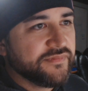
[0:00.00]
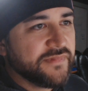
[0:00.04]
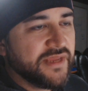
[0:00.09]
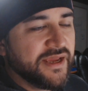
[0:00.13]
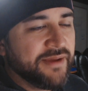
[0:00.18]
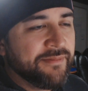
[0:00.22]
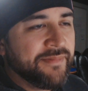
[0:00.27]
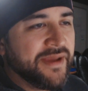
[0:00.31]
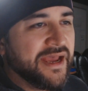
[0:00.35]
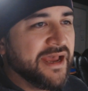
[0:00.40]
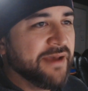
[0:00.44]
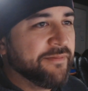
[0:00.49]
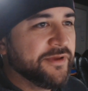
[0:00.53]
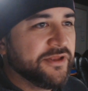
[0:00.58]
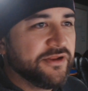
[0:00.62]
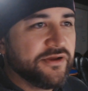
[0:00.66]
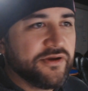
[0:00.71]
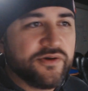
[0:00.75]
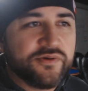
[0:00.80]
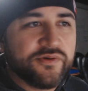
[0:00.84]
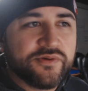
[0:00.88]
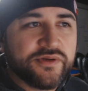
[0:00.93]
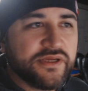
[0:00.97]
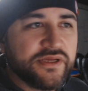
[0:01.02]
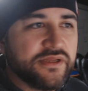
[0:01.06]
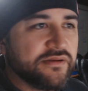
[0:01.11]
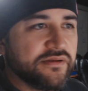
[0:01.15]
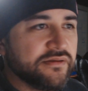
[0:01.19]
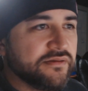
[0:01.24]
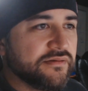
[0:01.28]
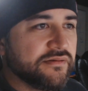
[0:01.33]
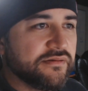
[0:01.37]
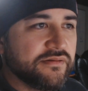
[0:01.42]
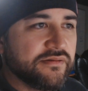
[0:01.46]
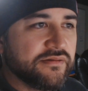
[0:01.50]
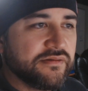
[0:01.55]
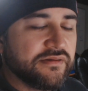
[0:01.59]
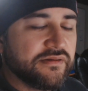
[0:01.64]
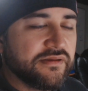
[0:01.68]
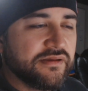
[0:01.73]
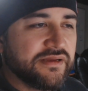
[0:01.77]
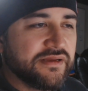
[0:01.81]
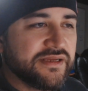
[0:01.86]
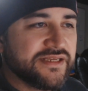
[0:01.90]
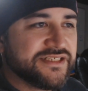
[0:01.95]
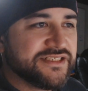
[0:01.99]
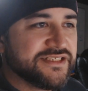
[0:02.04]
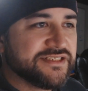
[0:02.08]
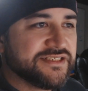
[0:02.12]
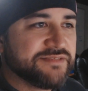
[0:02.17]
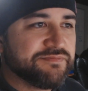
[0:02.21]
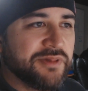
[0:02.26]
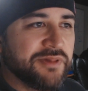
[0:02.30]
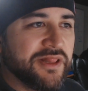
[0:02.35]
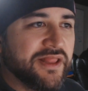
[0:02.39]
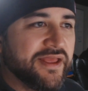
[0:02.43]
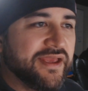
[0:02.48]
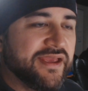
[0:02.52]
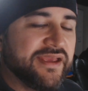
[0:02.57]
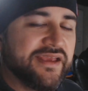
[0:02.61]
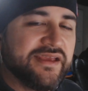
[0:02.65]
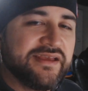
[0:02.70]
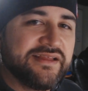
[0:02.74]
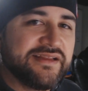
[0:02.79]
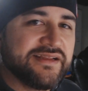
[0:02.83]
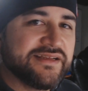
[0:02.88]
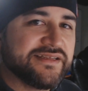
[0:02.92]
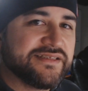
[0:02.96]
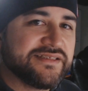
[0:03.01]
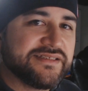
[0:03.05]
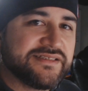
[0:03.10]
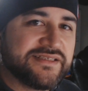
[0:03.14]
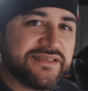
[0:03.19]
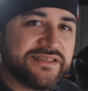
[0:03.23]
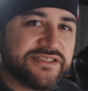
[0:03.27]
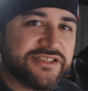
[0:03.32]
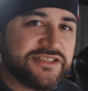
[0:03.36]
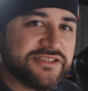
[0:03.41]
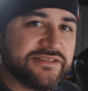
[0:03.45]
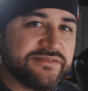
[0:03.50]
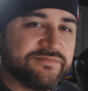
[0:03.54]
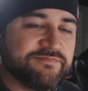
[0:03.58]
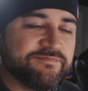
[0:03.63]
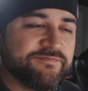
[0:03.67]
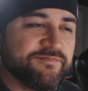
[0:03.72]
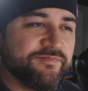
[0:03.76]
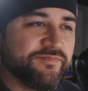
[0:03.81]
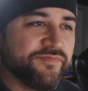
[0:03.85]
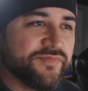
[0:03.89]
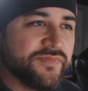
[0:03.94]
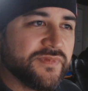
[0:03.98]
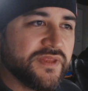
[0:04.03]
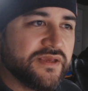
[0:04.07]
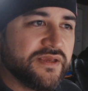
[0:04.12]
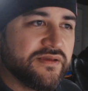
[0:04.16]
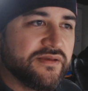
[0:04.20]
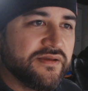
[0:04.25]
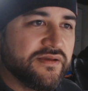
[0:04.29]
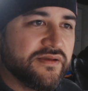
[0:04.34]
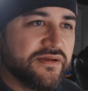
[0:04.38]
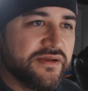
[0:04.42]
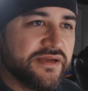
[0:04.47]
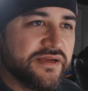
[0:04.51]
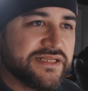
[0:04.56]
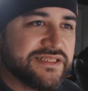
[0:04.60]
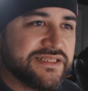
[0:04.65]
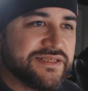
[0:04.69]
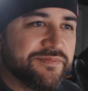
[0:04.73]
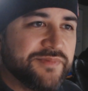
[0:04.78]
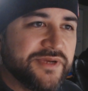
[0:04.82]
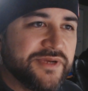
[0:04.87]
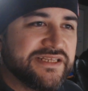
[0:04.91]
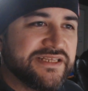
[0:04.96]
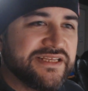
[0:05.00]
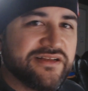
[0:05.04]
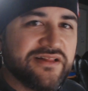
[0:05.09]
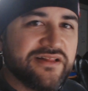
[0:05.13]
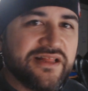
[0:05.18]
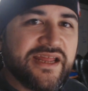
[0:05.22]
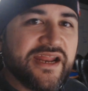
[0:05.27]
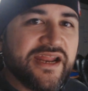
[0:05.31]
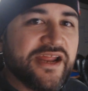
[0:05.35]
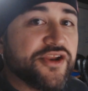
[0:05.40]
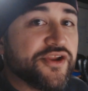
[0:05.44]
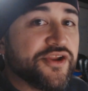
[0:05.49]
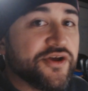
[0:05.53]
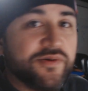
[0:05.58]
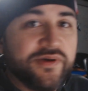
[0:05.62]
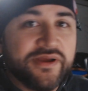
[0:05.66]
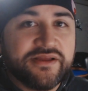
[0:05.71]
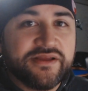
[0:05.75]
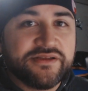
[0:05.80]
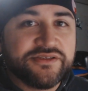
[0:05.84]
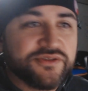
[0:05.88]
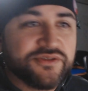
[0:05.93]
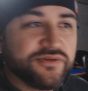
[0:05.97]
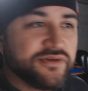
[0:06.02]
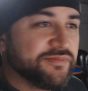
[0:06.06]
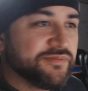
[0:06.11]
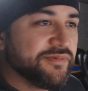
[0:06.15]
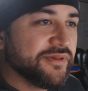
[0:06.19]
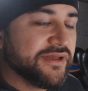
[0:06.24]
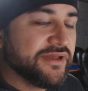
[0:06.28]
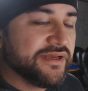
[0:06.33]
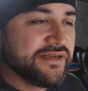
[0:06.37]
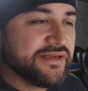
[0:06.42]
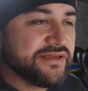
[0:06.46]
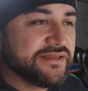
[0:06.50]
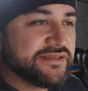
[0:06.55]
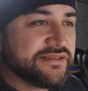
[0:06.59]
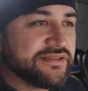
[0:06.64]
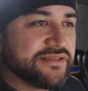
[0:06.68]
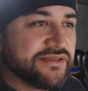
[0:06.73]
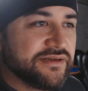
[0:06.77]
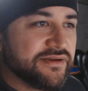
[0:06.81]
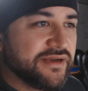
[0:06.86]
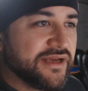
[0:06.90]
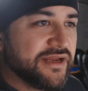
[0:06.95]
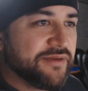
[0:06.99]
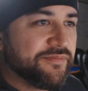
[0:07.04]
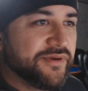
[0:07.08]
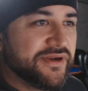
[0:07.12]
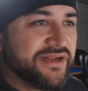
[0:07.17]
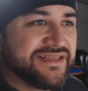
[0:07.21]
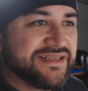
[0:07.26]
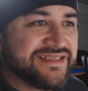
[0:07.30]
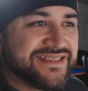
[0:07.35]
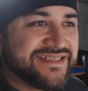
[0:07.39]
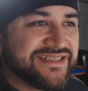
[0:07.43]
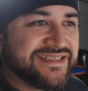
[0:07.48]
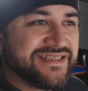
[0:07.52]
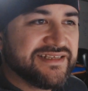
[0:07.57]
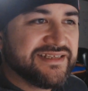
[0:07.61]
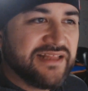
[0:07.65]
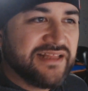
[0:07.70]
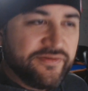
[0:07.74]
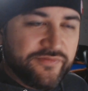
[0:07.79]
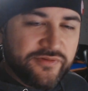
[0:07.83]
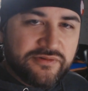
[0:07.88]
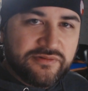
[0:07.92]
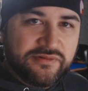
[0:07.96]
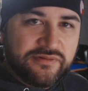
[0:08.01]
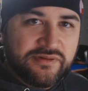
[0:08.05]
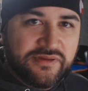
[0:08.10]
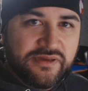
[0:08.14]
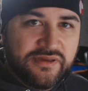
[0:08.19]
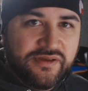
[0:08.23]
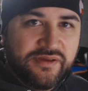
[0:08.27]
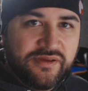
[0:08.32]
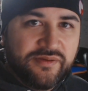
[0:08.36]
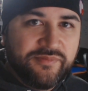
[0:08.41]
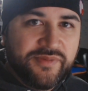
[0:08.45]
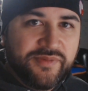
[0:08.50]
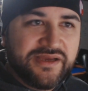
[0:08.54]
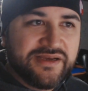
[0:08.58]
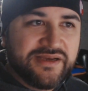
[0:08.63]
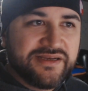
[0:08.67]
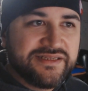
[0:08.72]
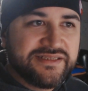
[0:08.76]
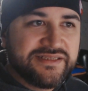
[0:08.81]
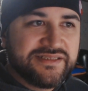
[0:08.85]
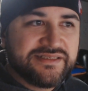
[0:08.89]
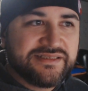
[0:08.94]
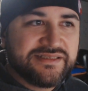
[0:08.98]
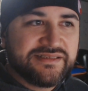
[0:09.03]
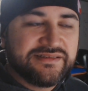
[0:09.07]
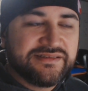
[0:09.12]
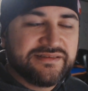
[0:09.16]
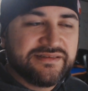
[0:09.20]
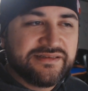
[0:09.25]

happy to own it. It's just playing it is it's a big deal, and I know I enjoy playing it. So I got to put it at C level because